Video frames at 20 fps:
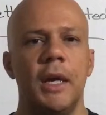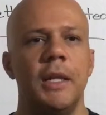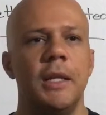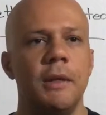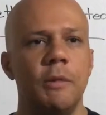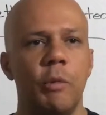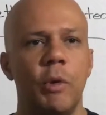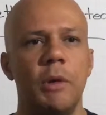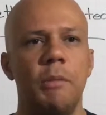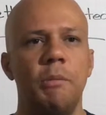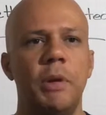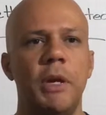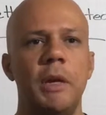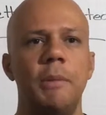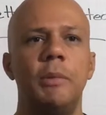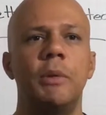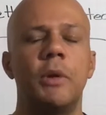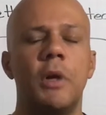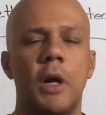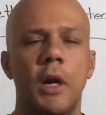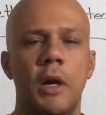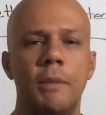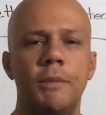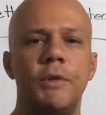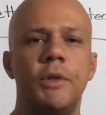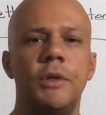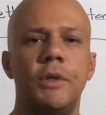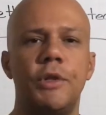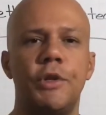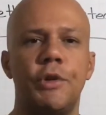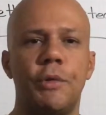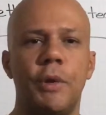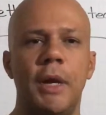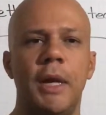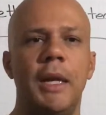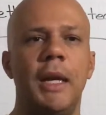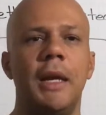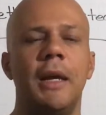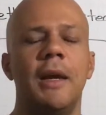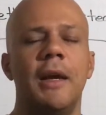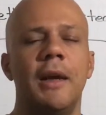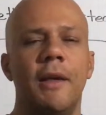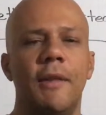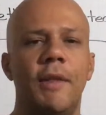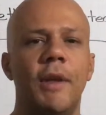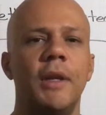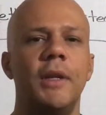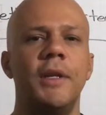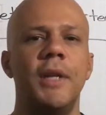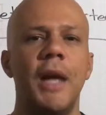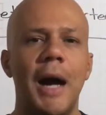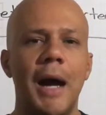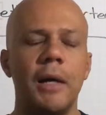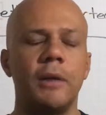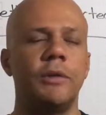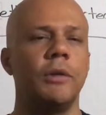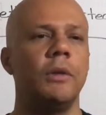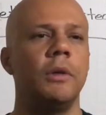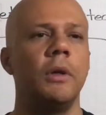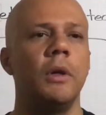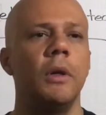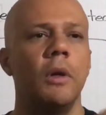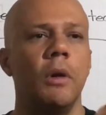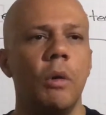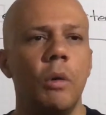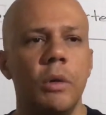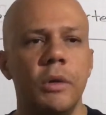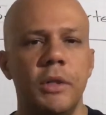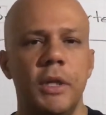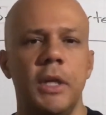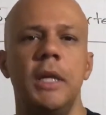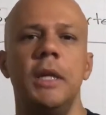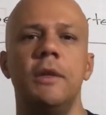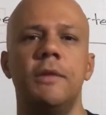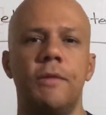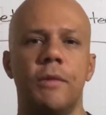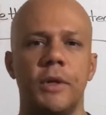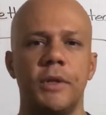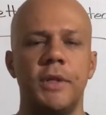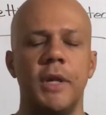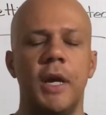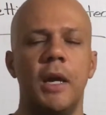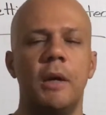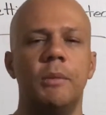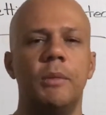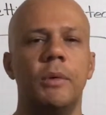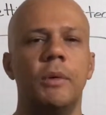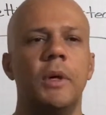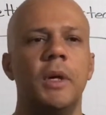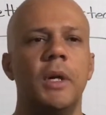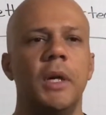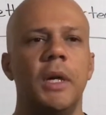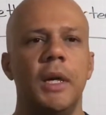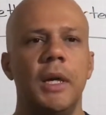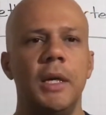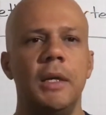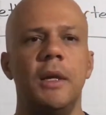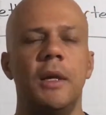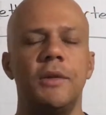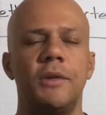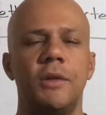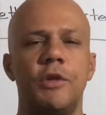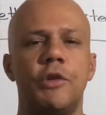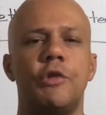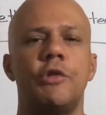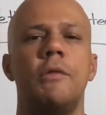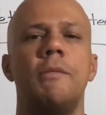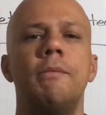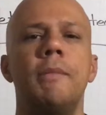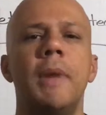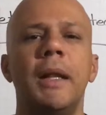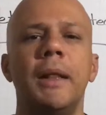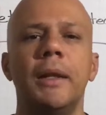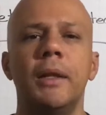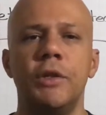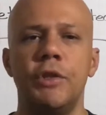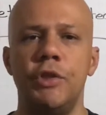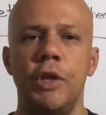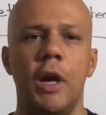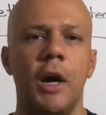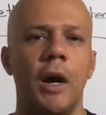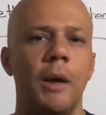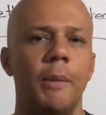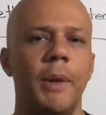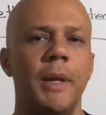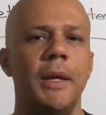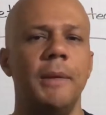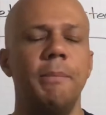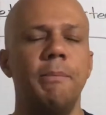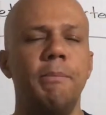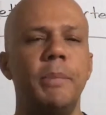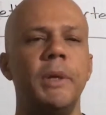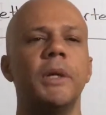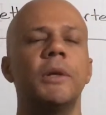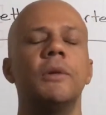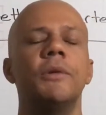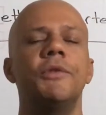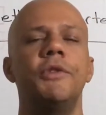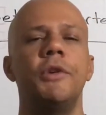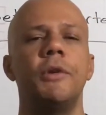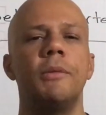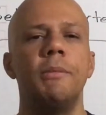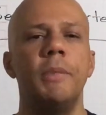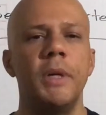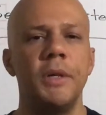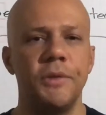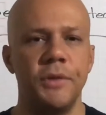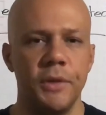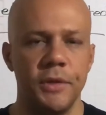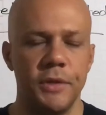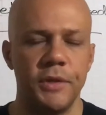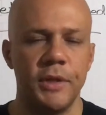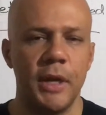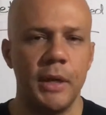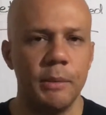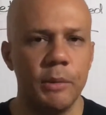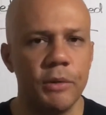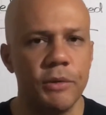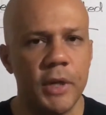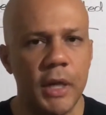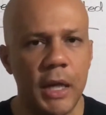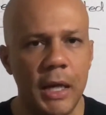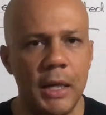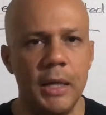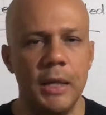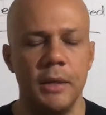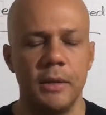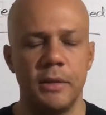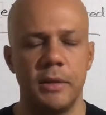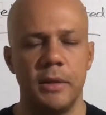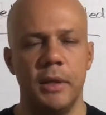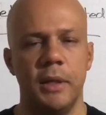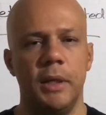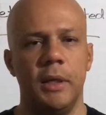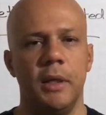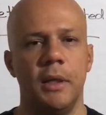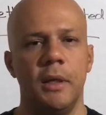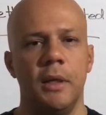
And then when people come to the training, then Dr. Ortiz, for example, he does a tremendous job, and it builds your business simultaneously,